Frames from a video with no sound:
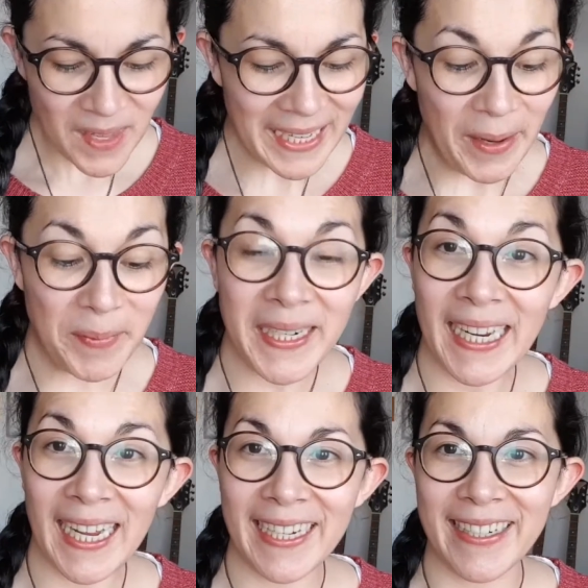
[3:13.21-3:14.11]
Yeah, but I
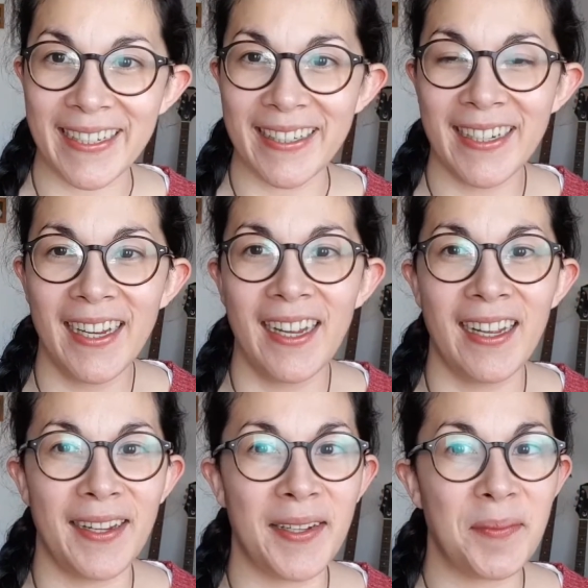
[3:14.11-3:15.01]
liked it,
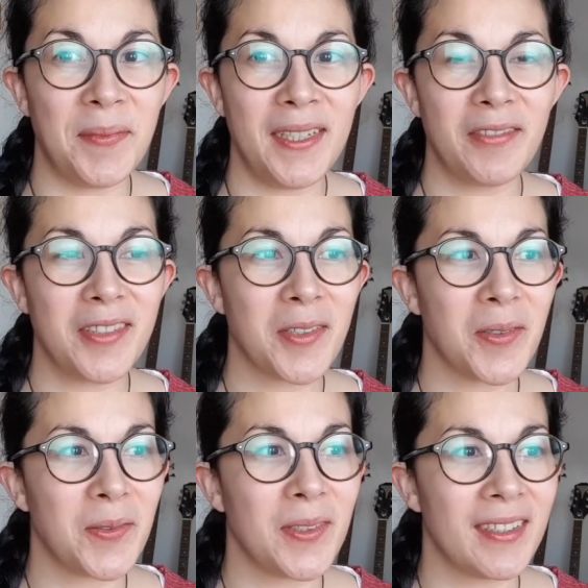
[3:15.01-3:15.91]
even
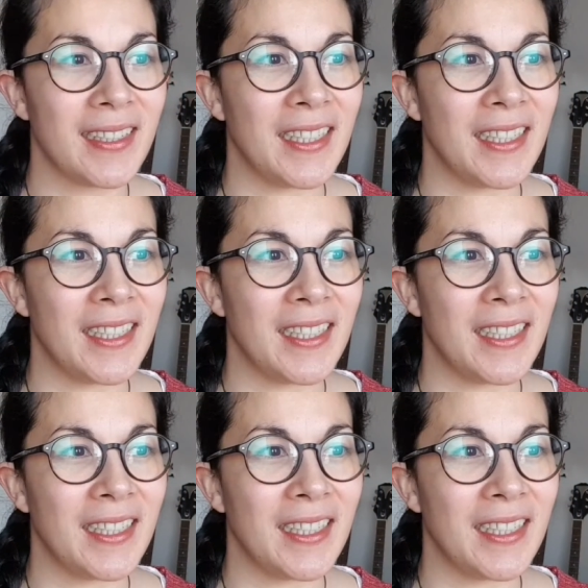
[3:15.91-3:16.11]
though,